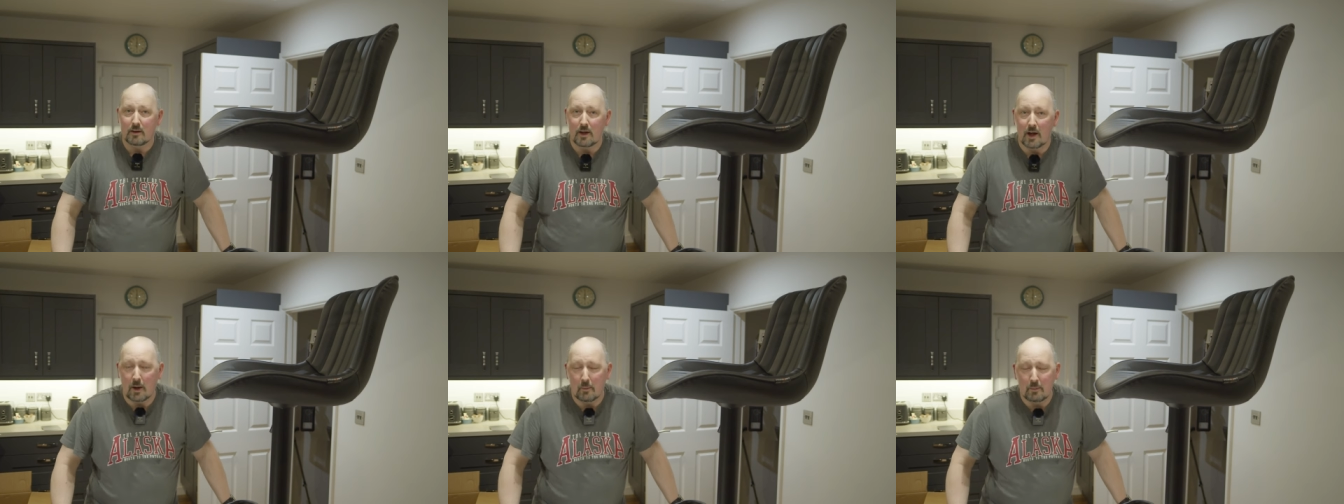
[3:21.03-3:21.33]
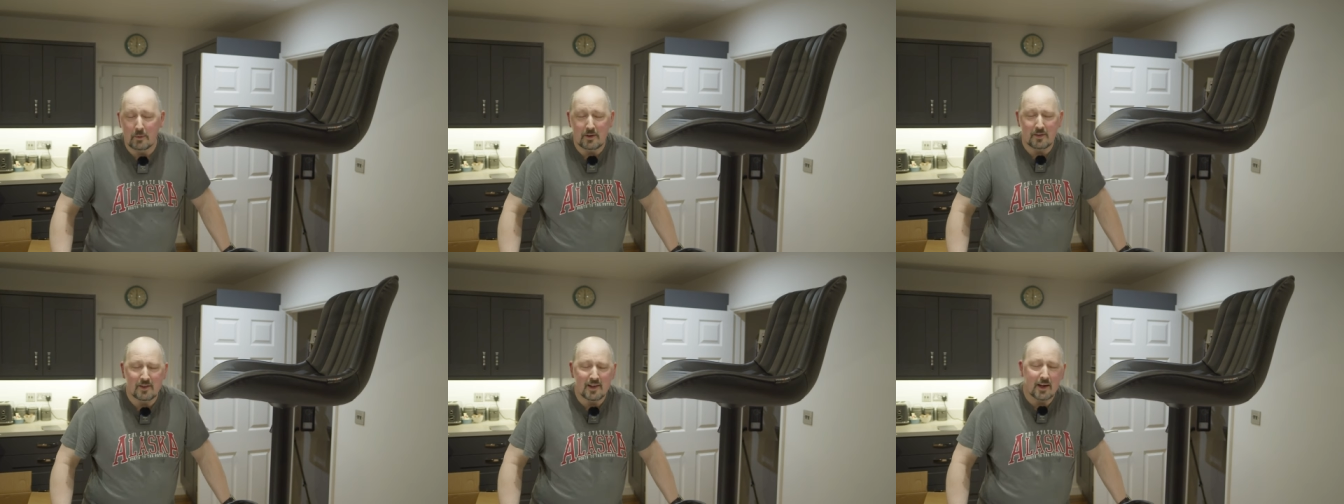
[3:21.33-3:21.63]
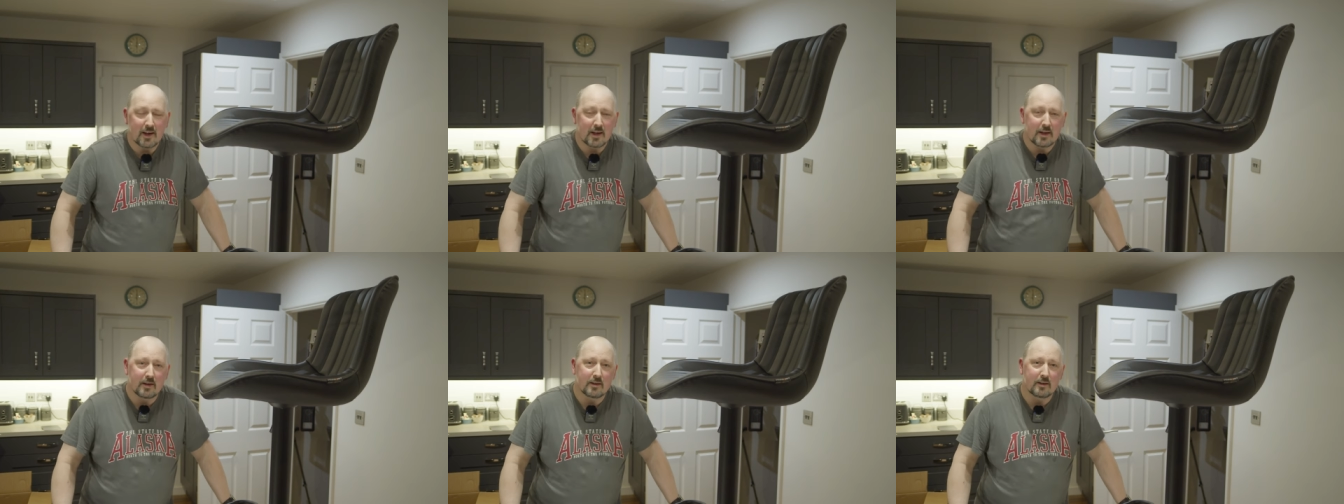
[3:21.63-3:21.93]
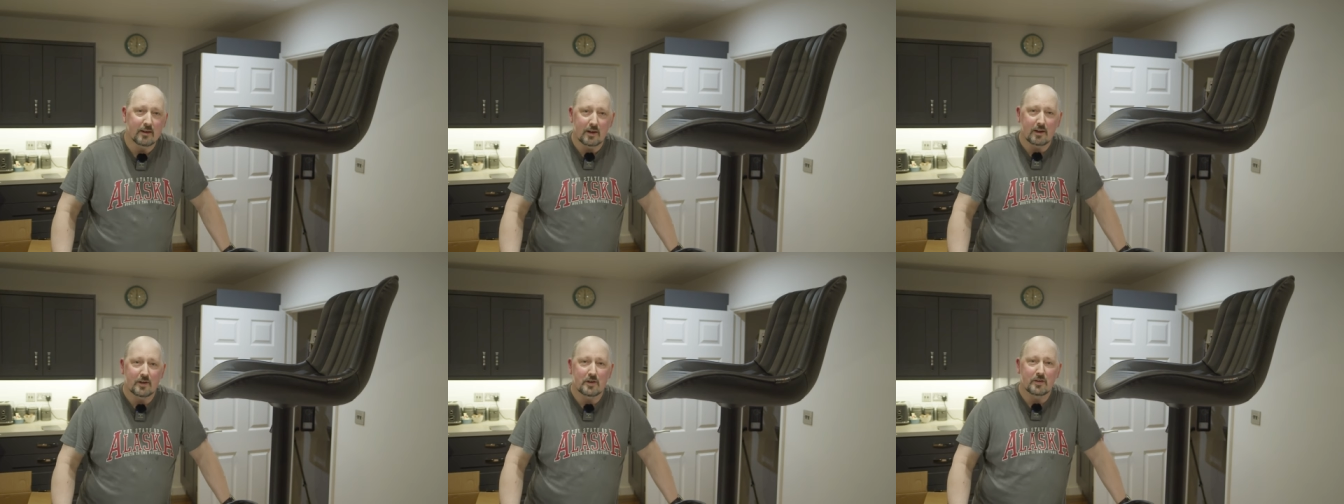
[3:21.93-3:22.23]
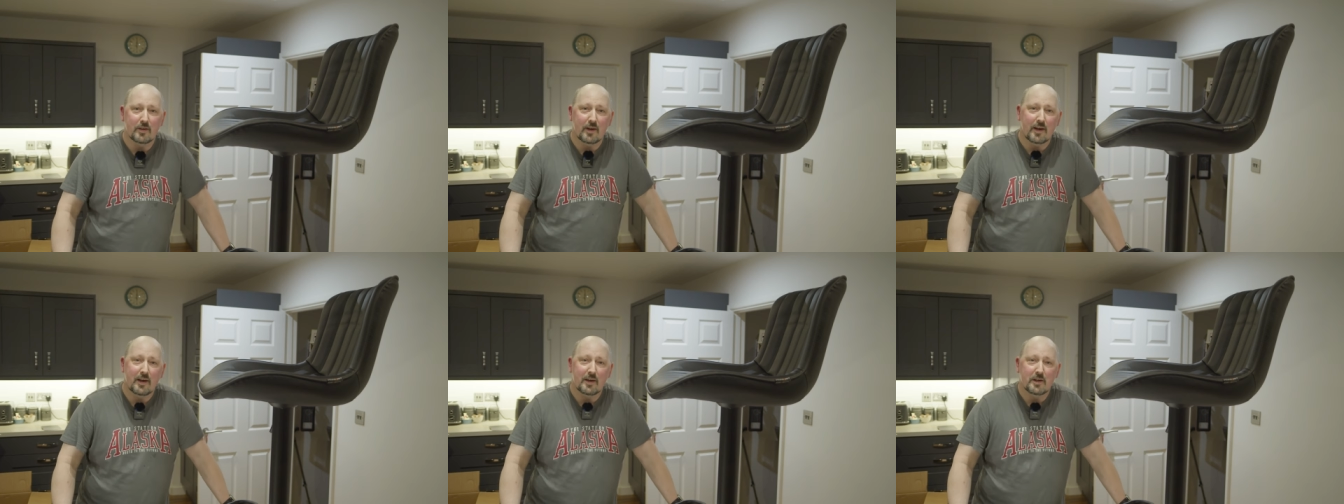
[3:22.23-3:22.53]
uh, please like
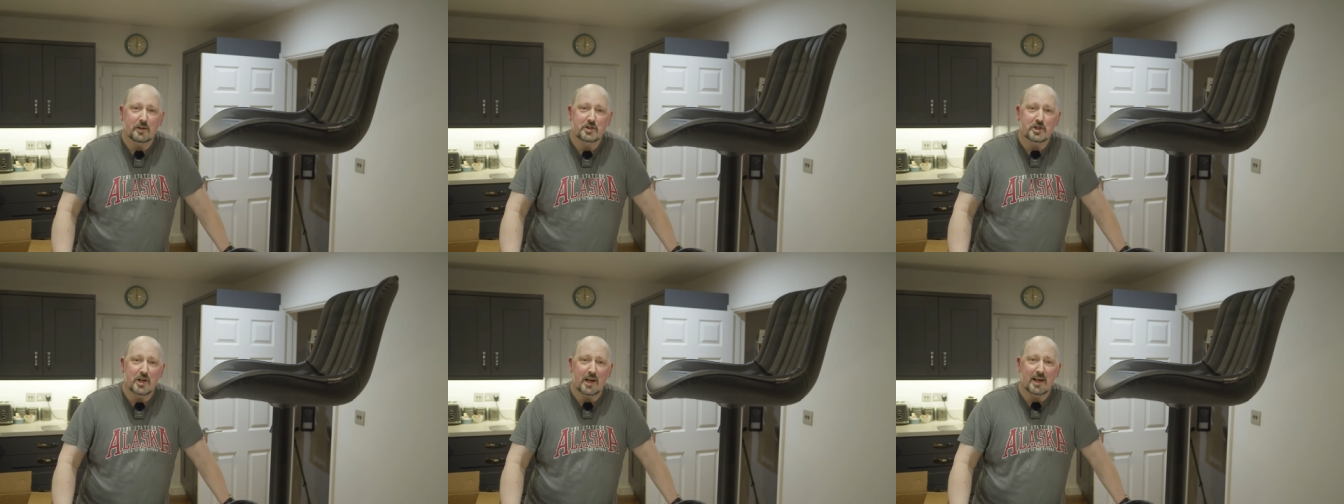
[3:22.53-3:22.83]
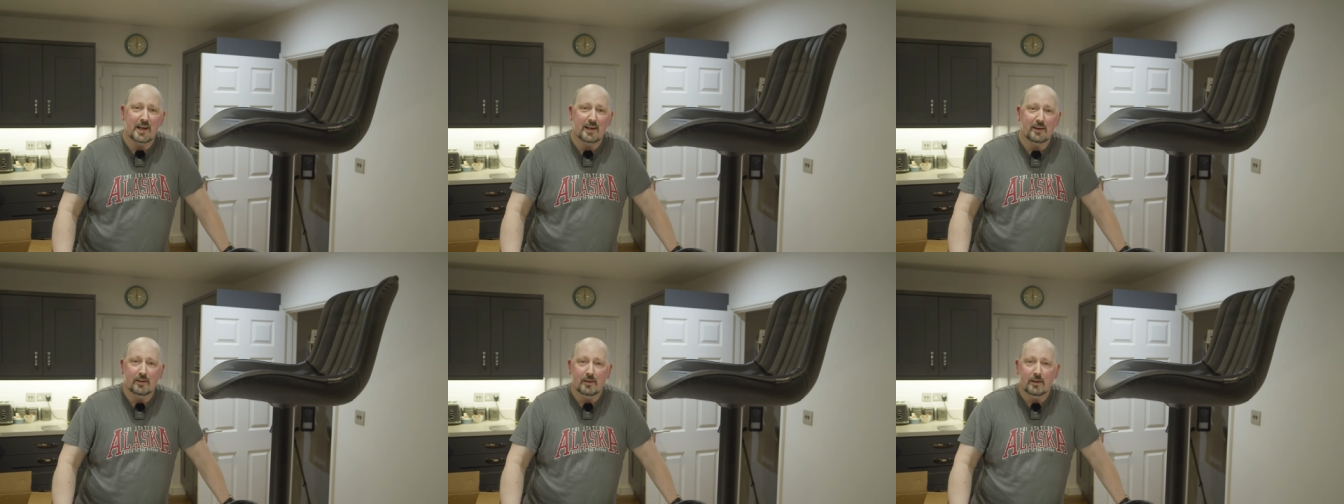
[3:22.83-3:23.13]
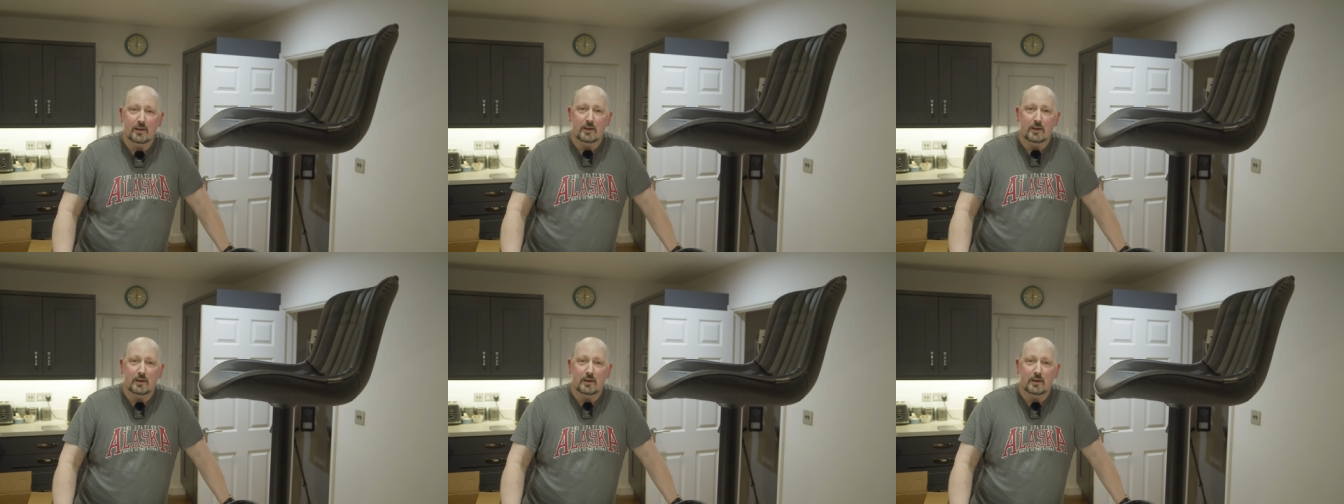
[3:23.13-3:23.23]
and uh, share.